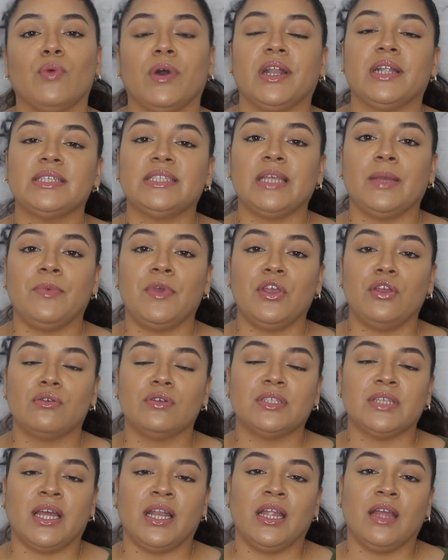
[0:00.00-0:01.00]
you want to see me
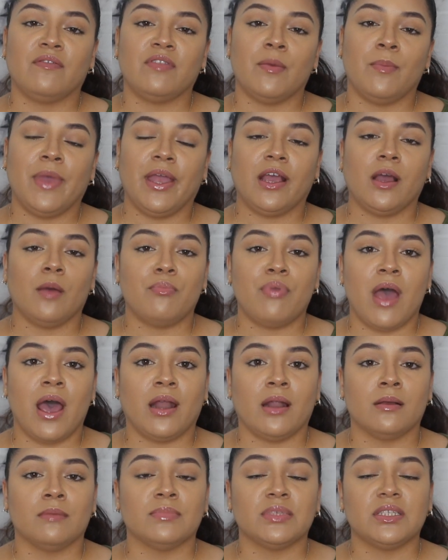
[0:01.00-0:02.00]
use any of the makeup
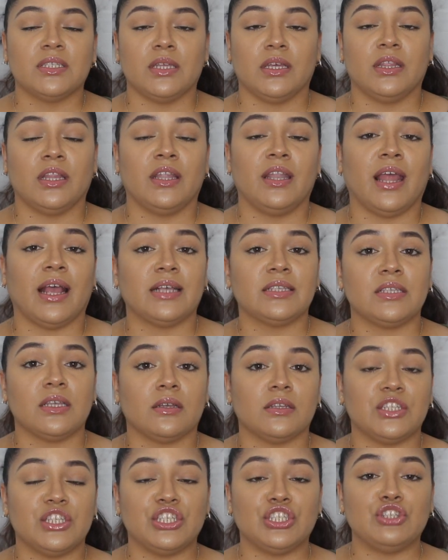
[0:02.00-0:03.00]
products in the next
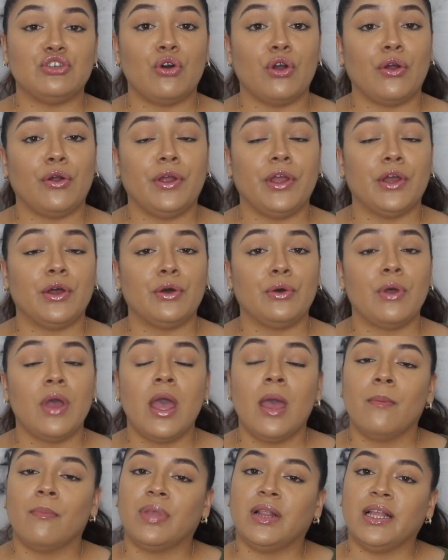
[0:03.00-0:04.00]
tutorial,
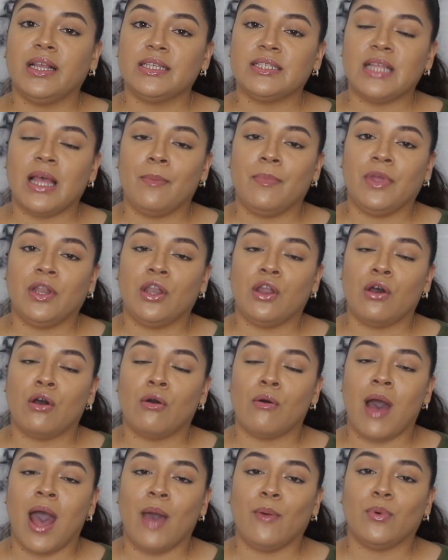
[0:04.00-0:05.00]
please let me
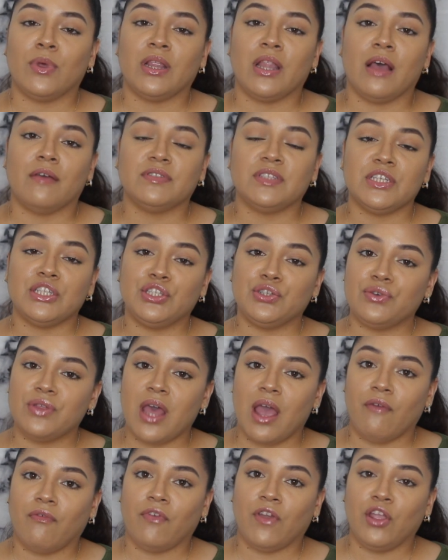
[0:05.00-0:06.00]
know. I would love to do
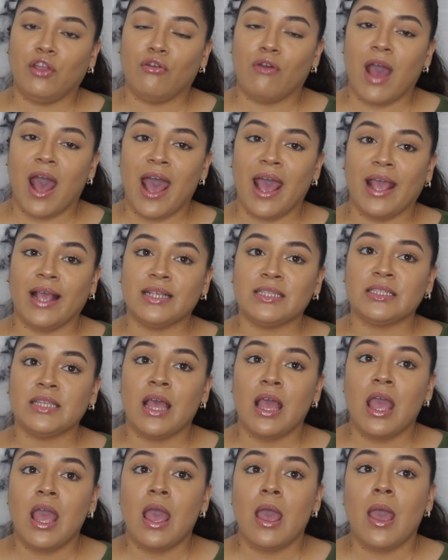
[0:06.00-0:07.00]
that for you guys.
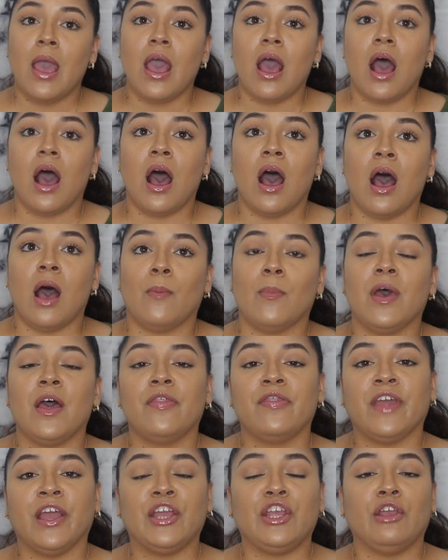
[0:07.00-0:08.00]

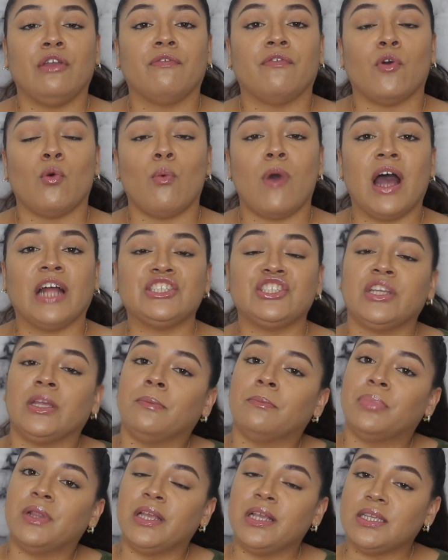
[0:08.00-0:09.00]
Thank you for
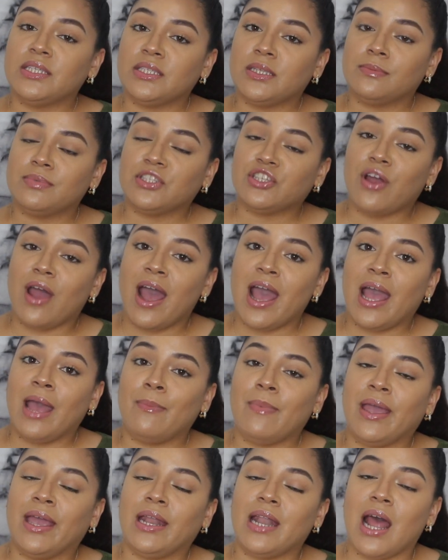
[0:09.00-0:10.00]
watching. Please
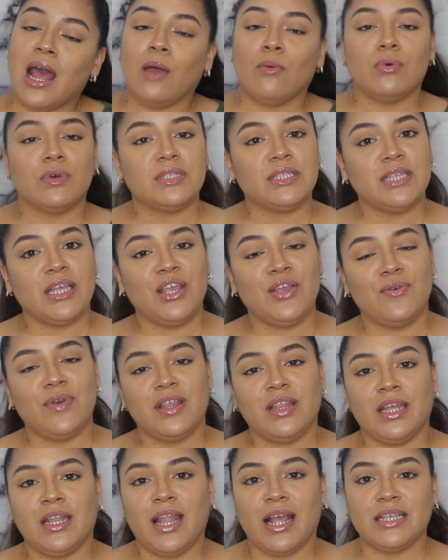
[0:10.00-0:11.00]
subscribe and I will see you
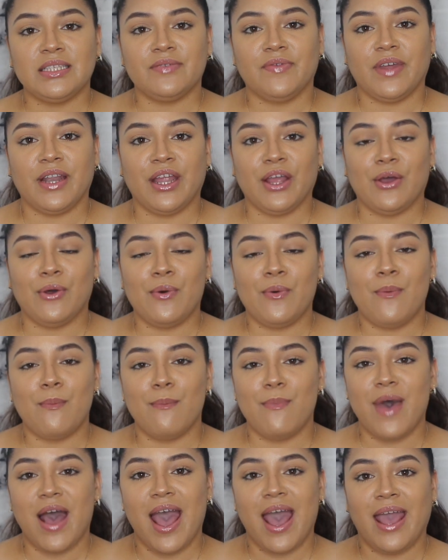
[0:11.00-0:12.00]
in the next video.
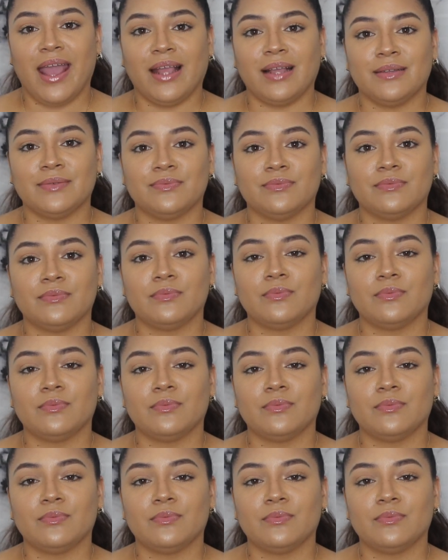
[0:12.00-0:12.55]
Bye.